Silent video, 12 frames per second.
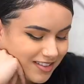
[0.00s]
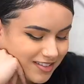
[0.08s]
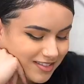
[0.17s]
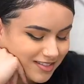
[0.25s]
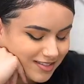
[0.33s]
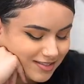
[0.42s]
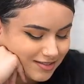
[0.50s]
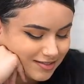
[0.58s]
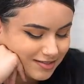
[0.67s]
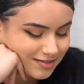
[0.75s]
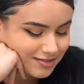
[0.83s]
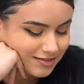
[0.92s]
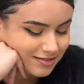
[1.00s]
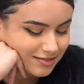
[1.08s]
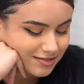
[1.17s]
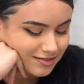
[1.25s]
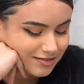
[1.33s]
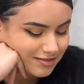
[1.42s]

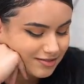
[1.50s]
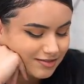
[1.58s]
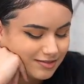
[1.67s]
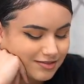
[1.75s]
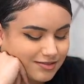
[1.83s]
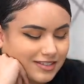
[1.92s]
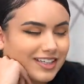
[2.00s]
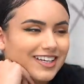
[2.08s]
[no speech]